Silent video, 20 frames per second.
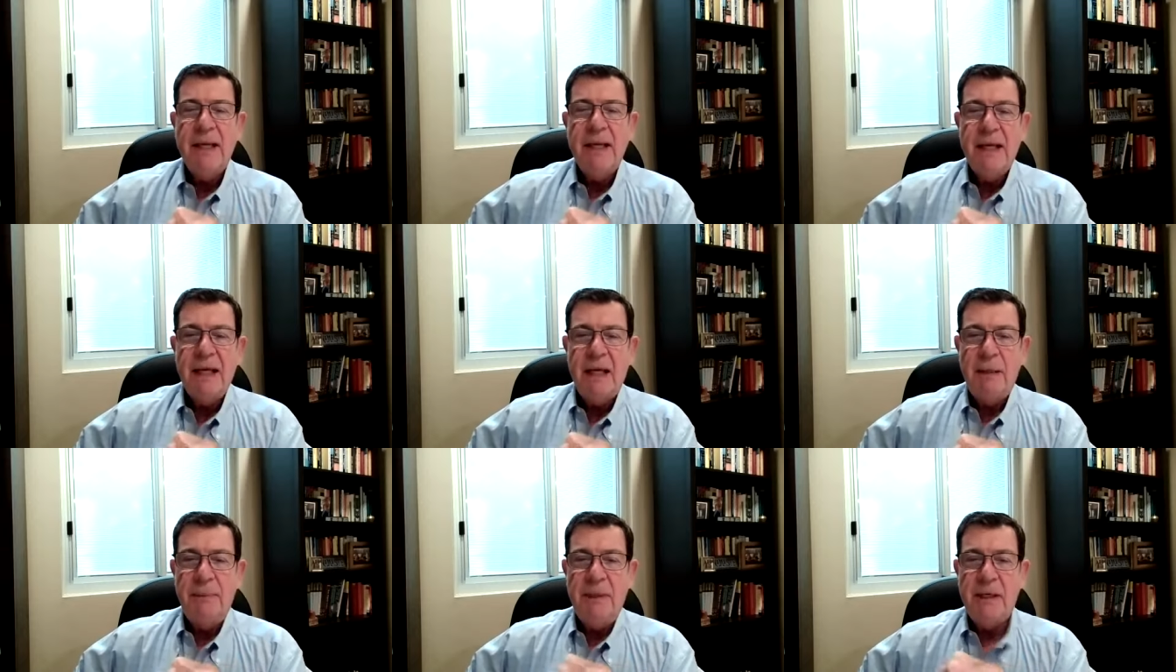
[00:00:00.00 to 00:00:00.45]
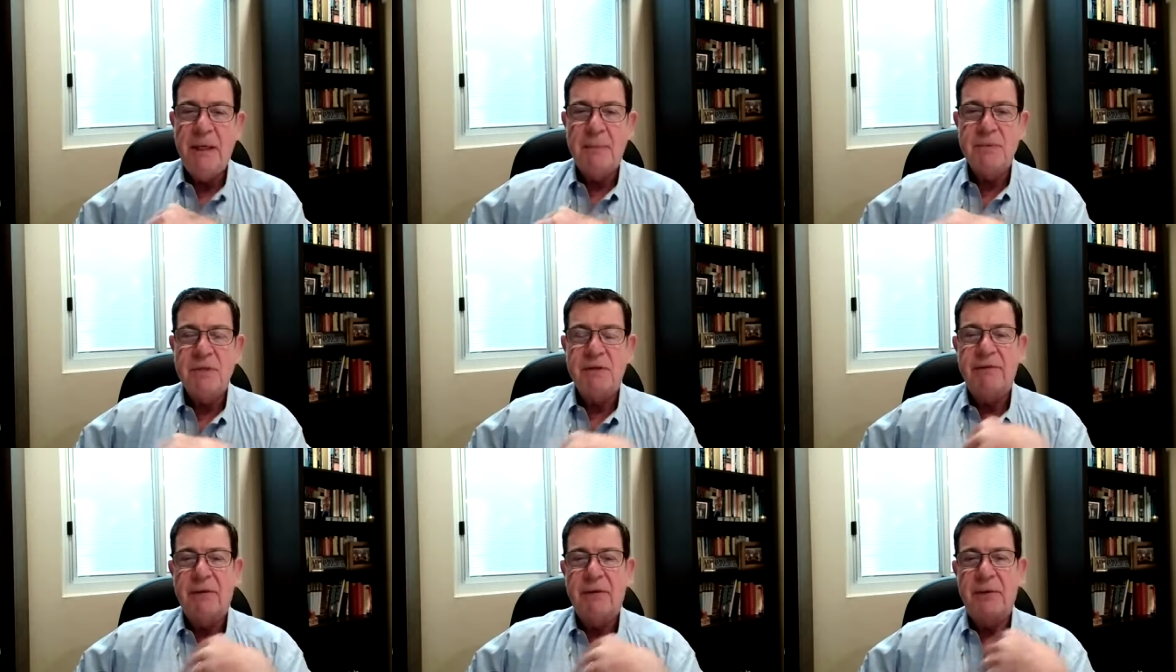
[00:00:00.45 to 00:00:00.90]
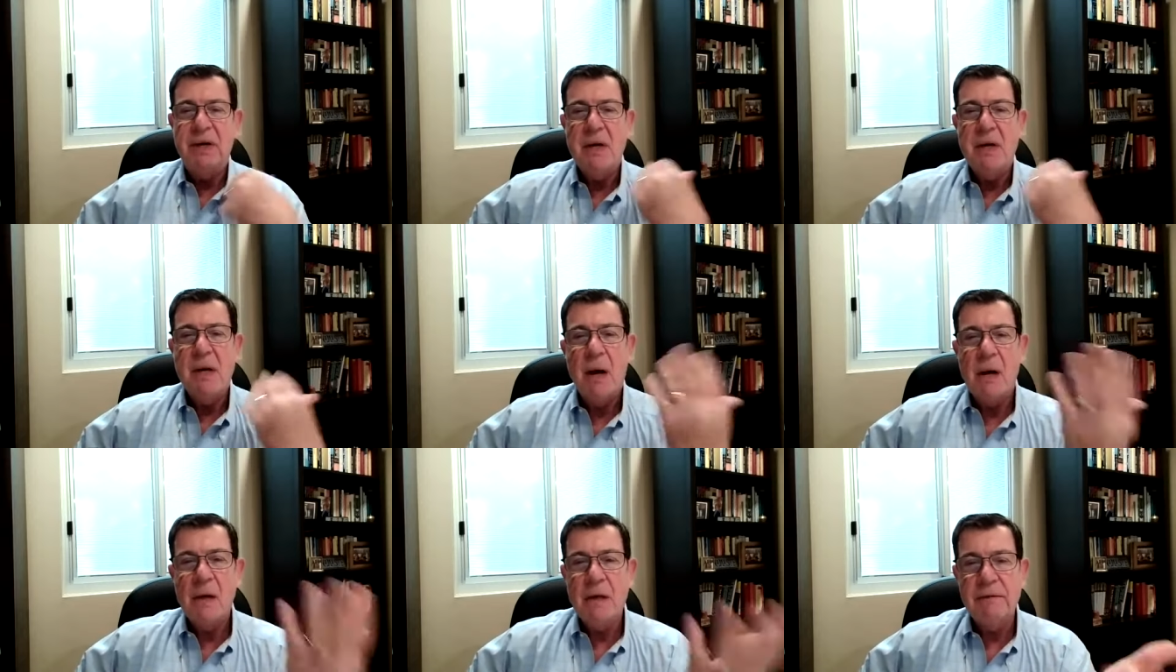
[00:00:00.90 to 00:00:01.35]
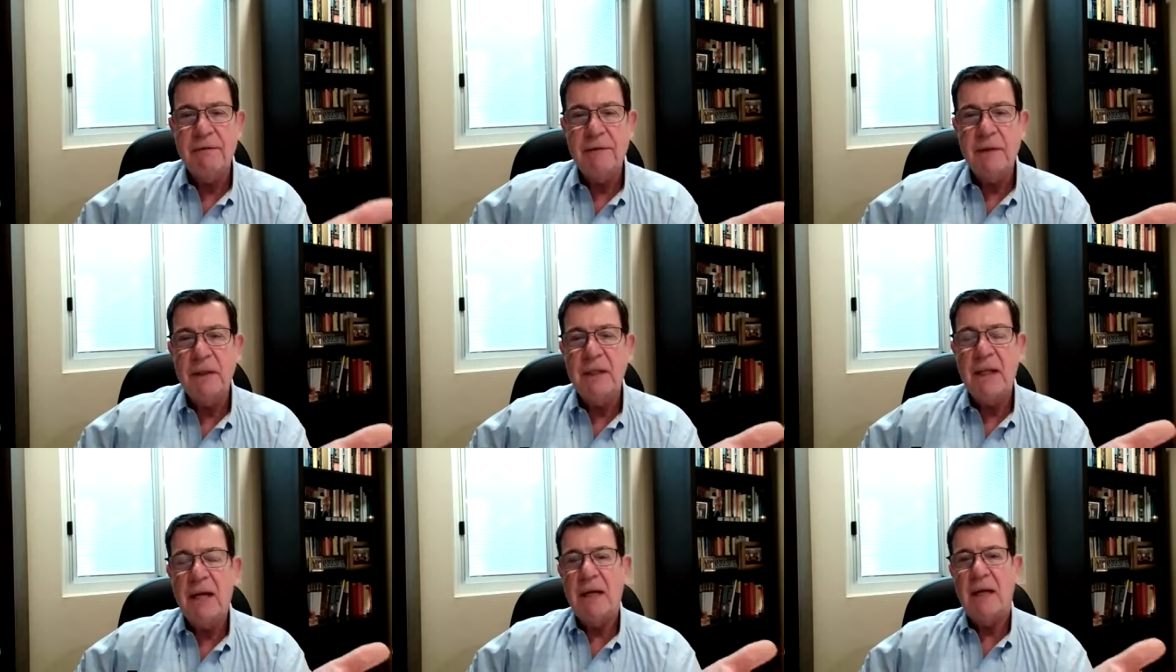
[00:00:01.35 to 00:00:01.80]
it becomes a very
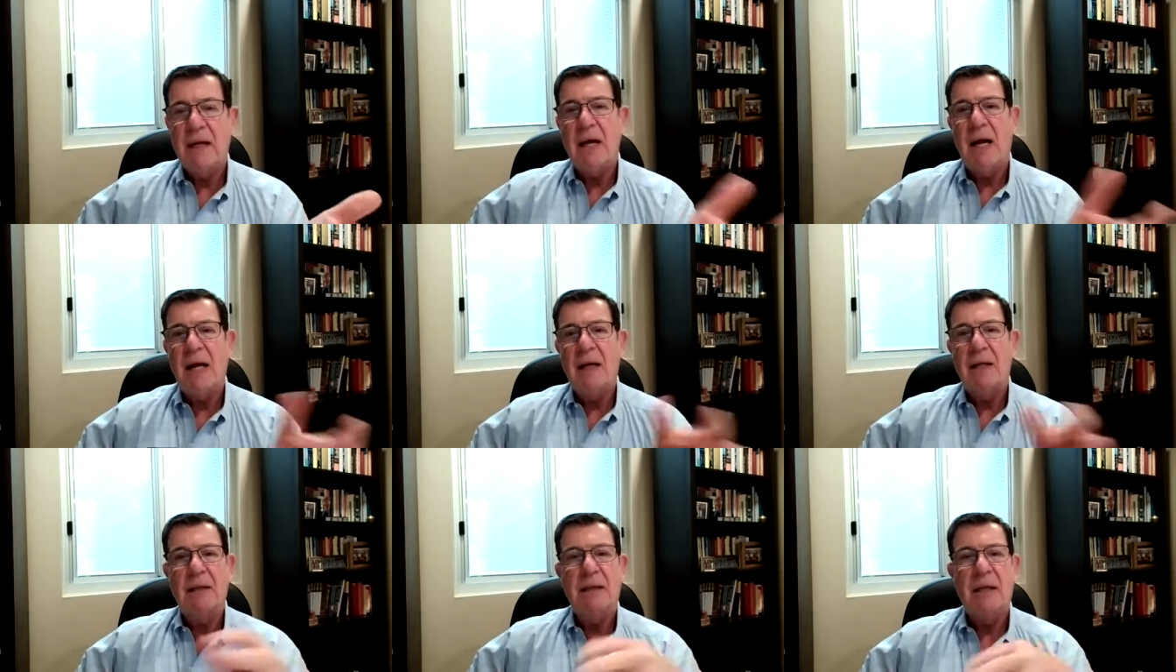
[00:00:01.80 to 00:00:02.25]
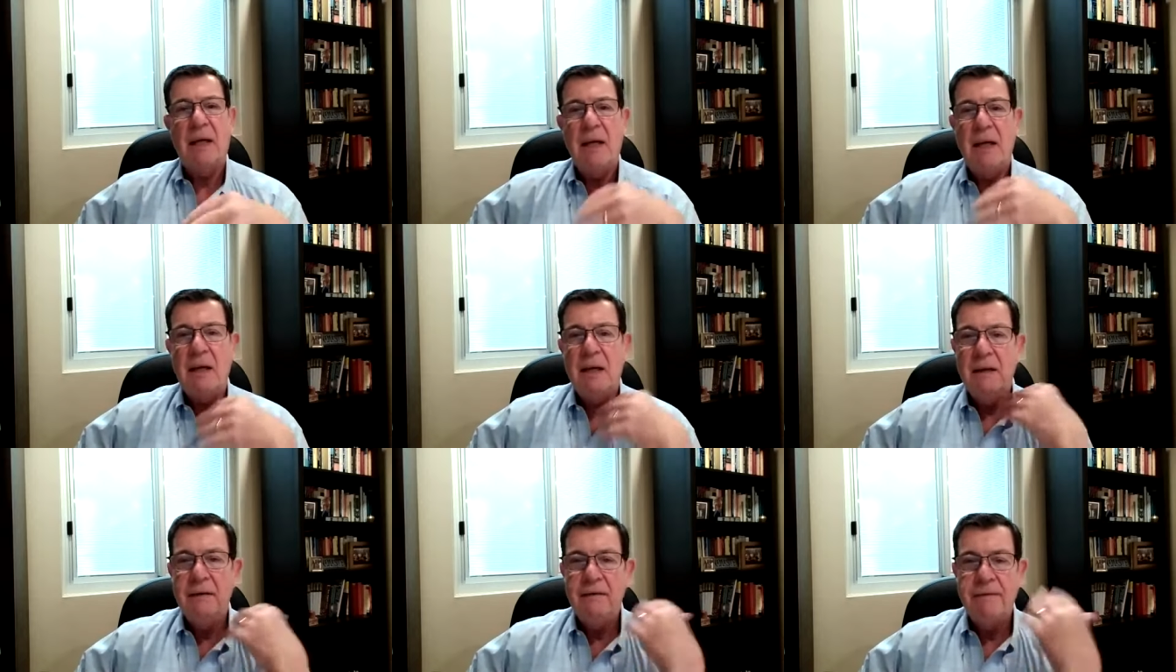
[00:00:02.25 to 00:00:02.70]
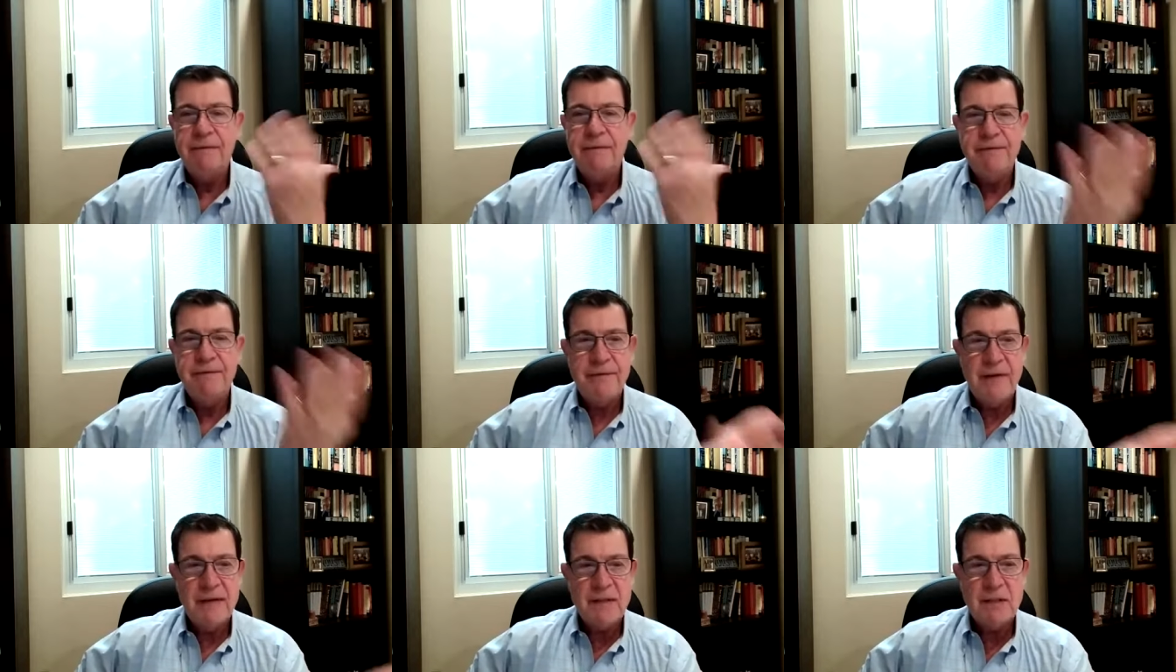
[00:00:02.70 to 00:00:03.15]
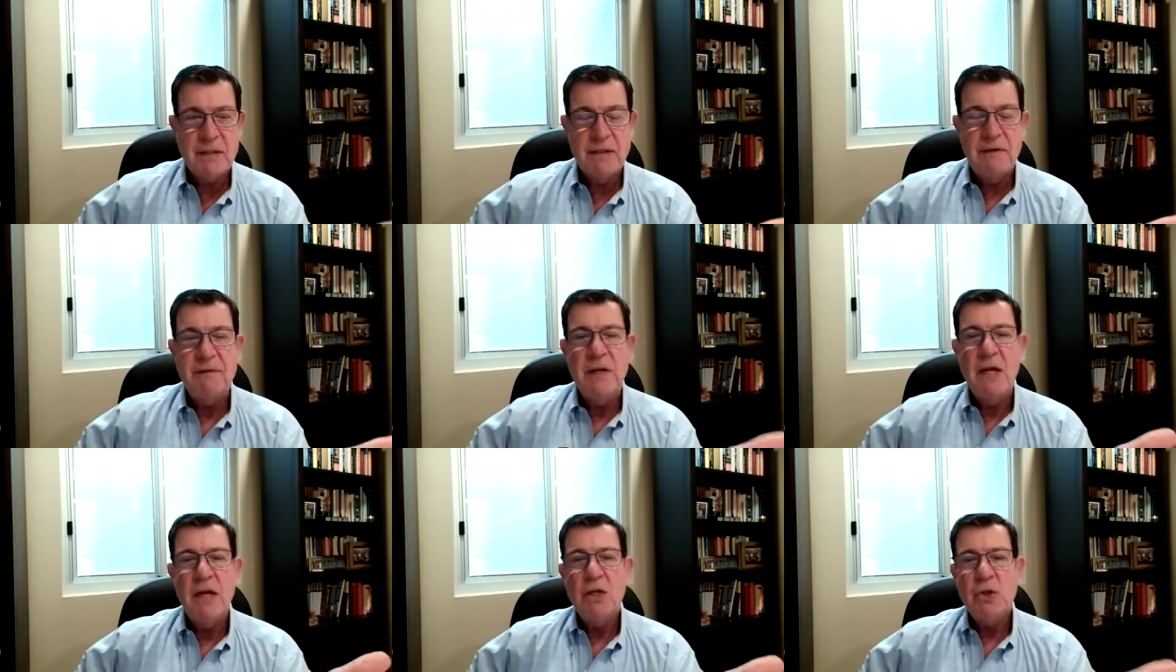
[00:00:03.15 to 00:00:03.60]
carnival-like holiday, festive.